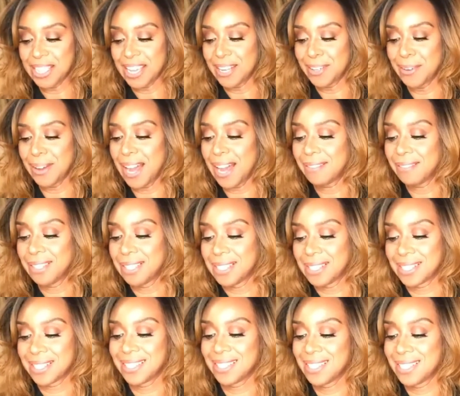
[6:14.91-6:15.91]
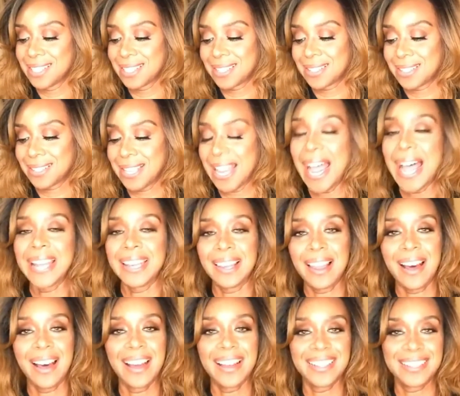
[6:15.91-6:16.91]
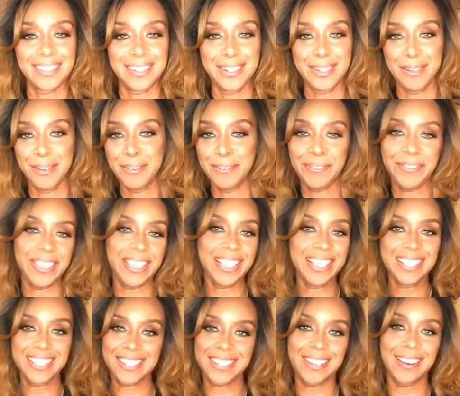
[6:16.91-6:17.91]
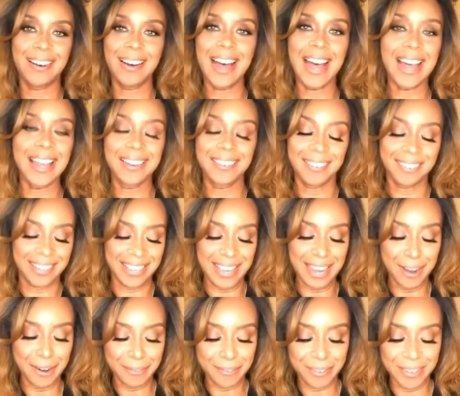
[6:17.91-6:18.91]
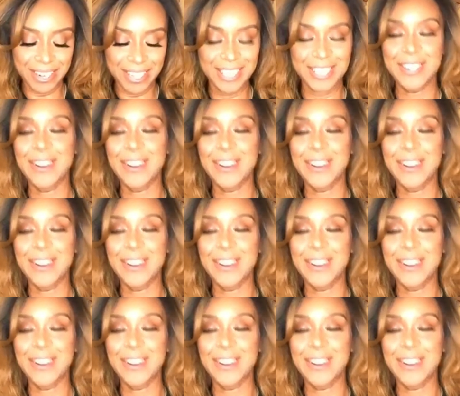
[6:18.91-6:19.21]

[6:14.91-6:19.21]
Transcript: then you have this tan lines on your feet, so I don't care for it.